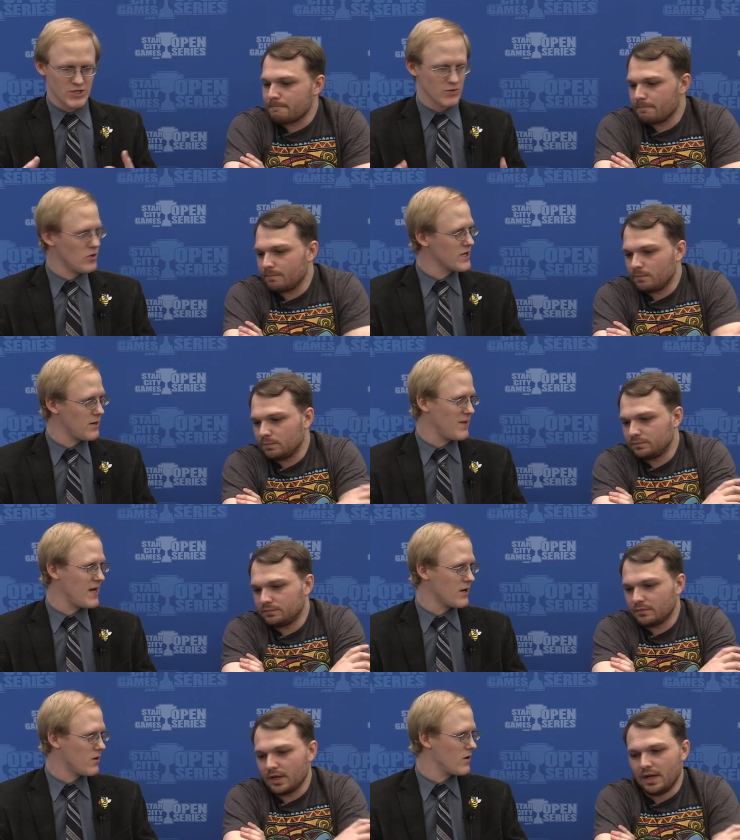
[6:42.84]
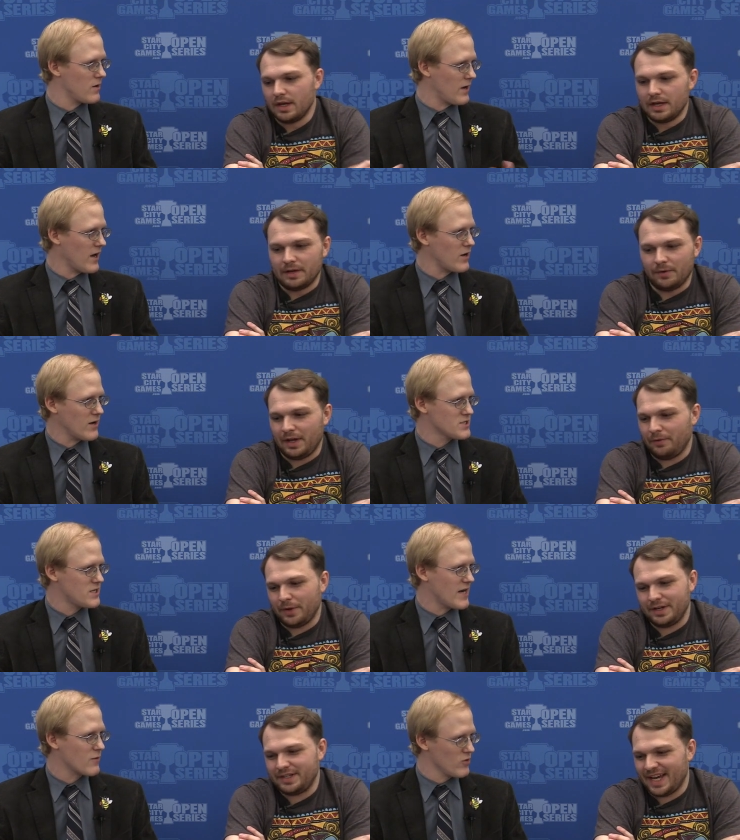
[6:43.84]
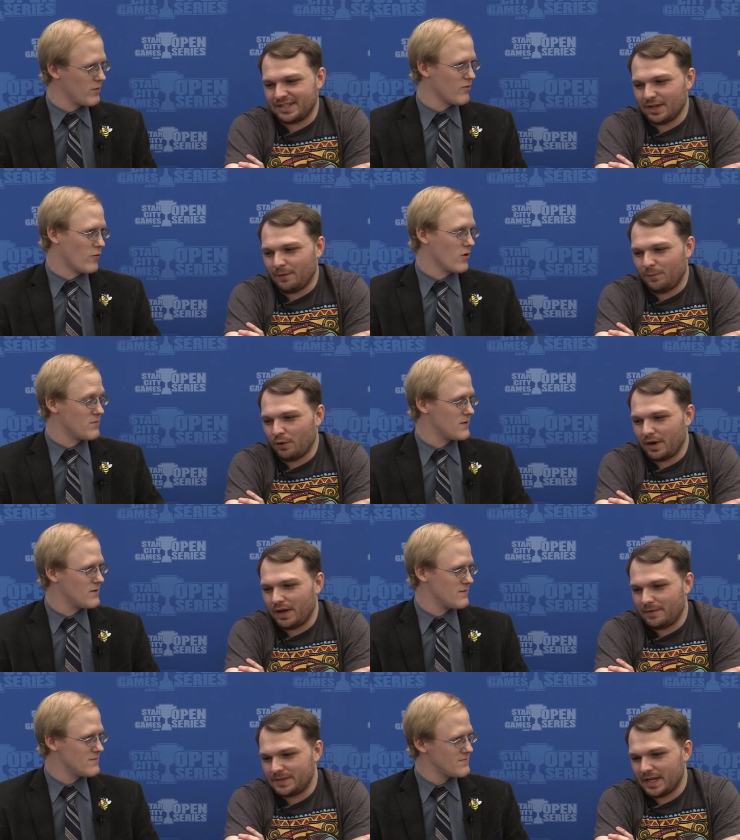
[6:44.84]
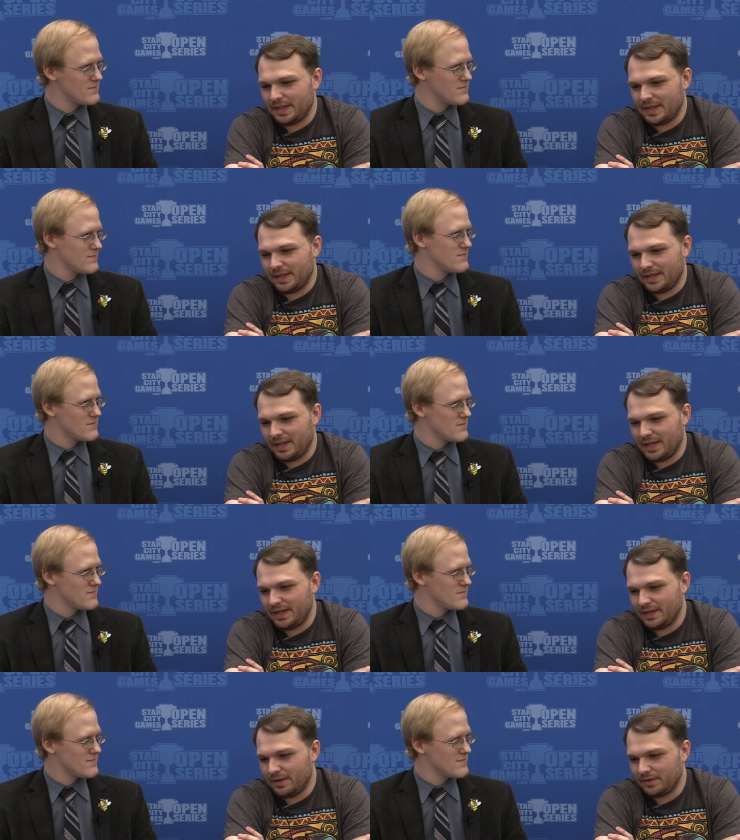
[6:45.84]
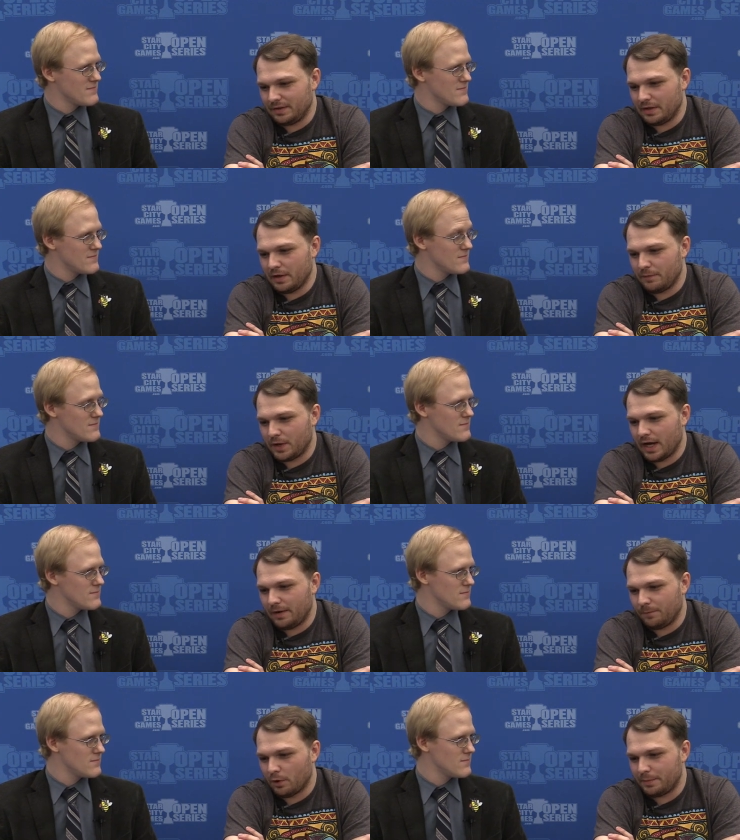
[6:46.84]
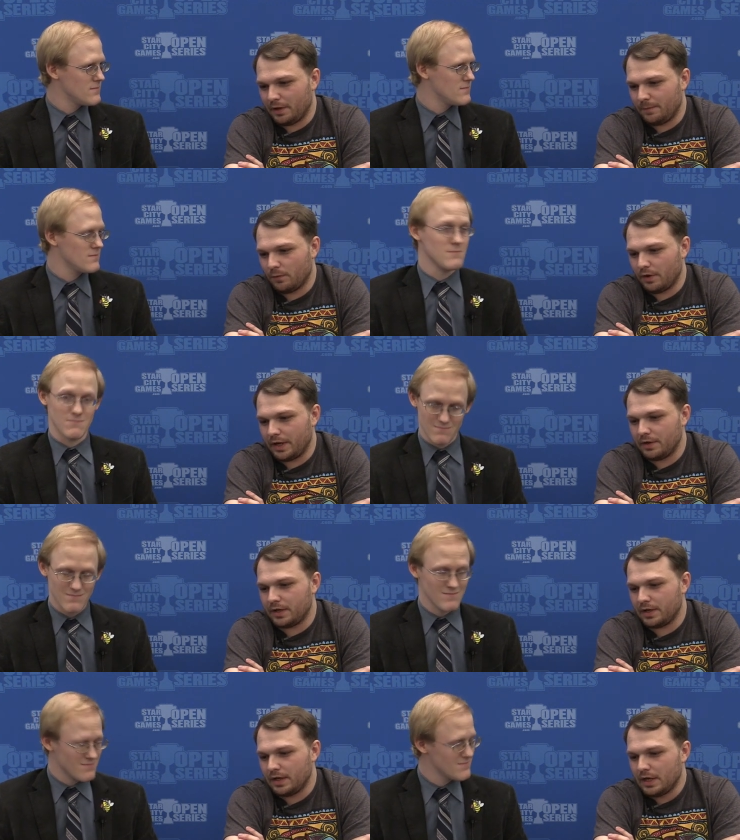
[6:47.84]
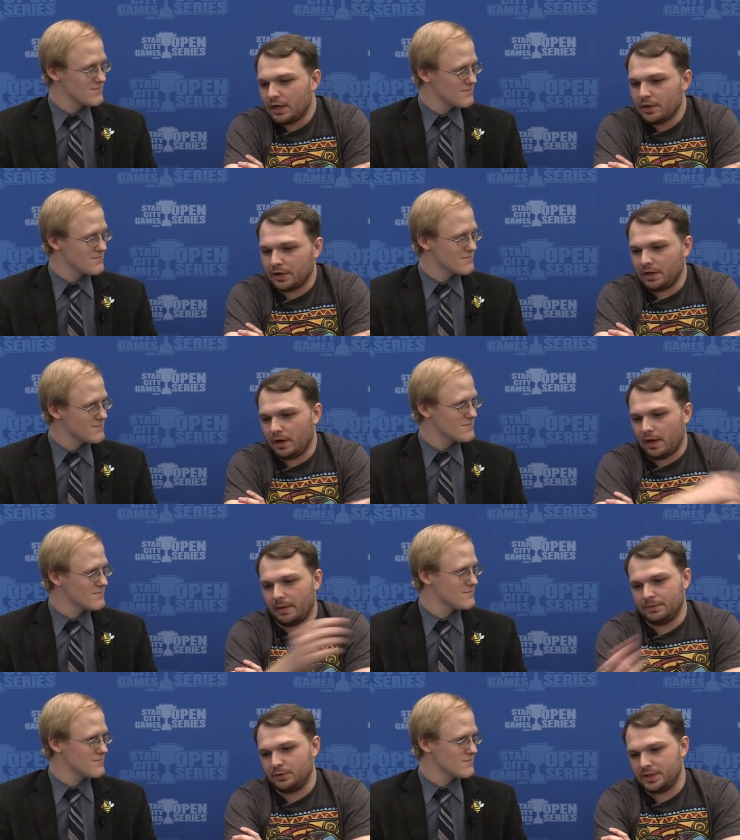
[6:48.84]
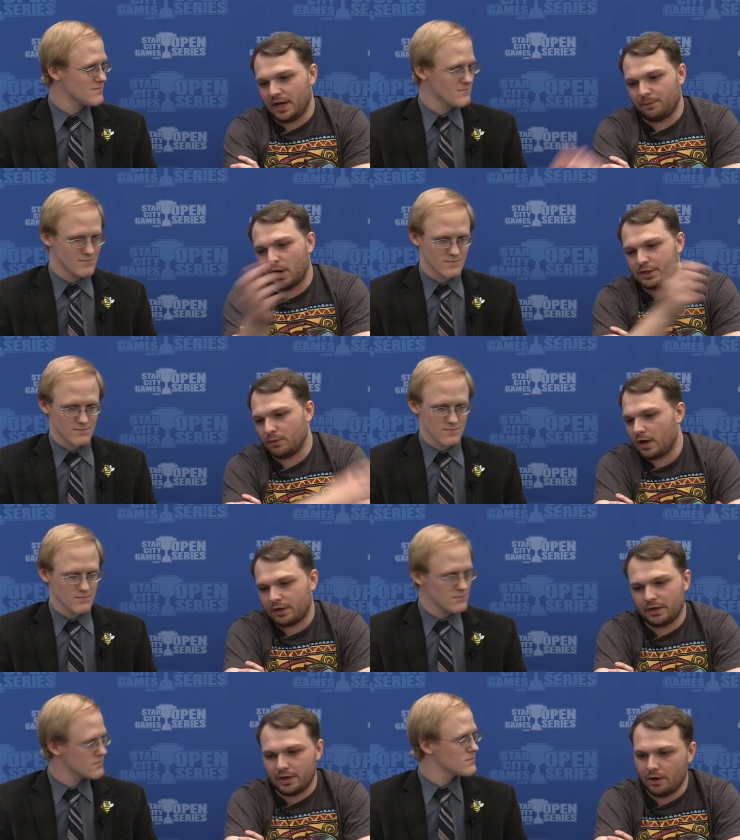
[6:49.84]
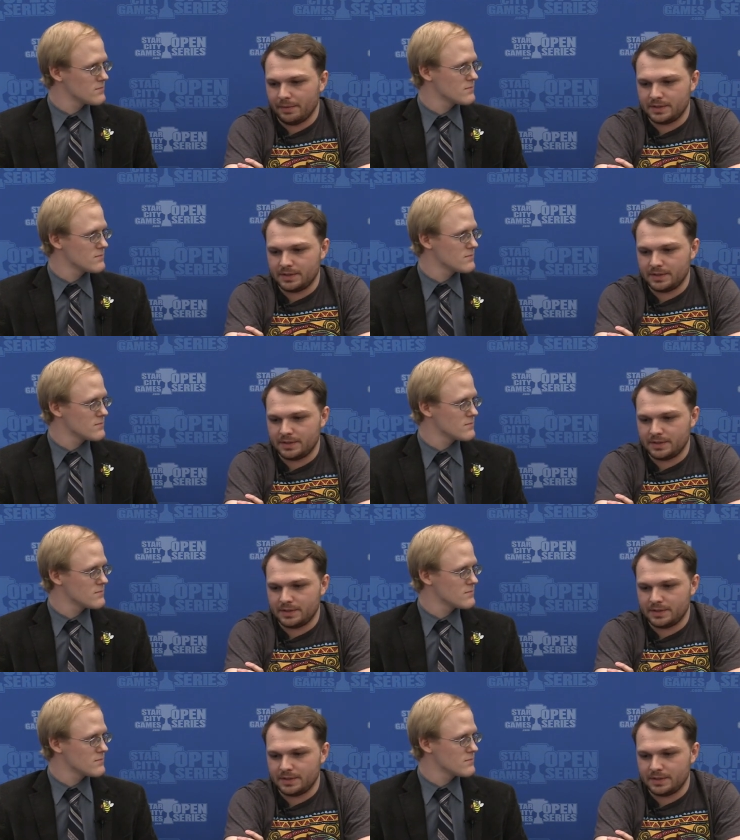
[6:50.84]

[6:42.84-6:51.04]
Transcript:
Speaker 1: you're looking to make, or how, well, how's the deck deck's really all four
Speaker 2: ofs, I think that you know you've got a formula for it. You could you could um, switch out Frostwalker and Omen